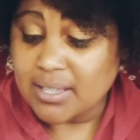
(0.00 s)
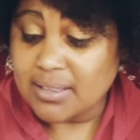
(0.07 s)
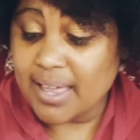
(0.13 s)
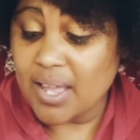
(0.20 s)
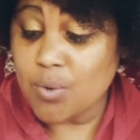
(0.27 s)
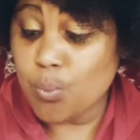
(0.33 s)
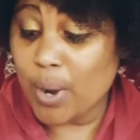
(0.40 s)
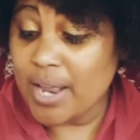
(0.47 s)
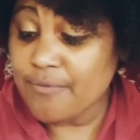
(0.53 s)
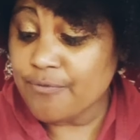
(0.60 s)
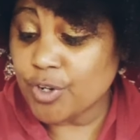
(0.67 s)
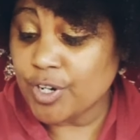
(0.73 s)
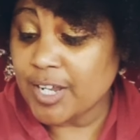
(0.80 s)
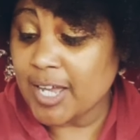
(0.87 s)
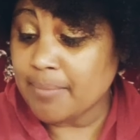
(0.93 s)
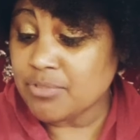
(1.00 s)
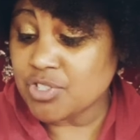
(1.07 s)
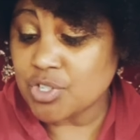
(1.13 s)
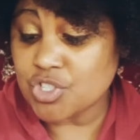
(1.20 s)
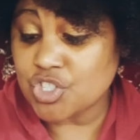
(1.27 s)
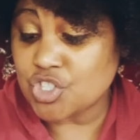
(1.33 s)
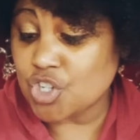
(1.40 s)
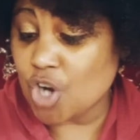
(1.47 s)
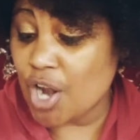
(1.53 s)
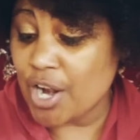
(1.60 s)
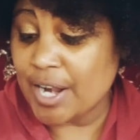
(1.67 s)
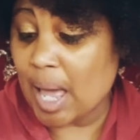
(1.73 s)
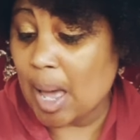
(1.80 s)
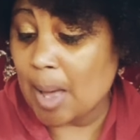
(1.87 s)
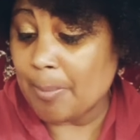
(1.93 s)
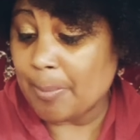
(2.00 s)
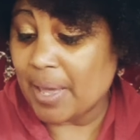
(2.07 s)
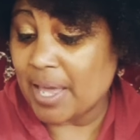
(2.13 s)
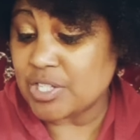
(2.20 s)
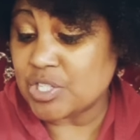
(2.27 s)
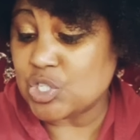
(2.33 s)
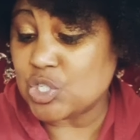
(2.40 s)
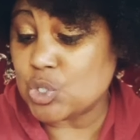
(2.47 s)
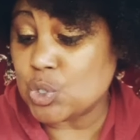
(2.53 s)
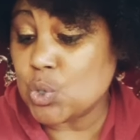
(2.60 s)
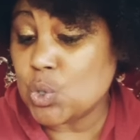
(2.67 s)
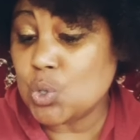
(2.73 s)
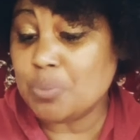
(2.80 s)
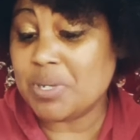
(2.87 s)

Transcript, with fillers: They wait for him to start it up and zoom